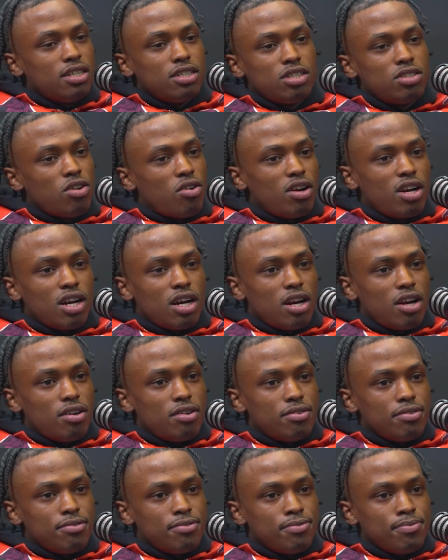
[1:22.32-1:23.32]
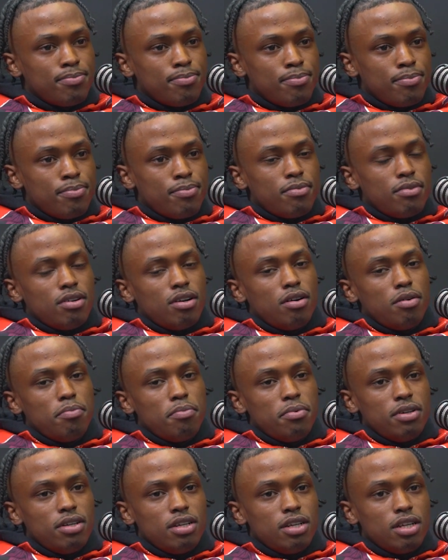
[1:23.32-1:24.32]
ain't started though.
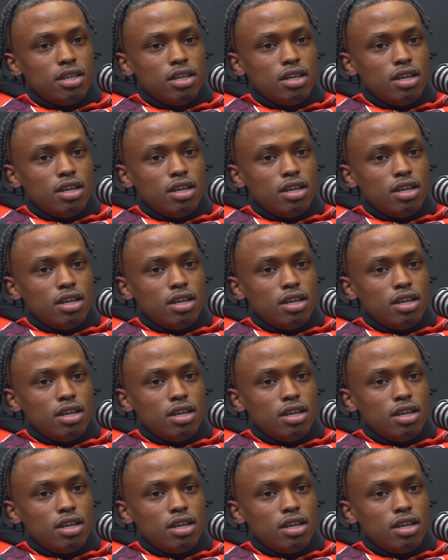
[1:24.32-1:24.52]
For me.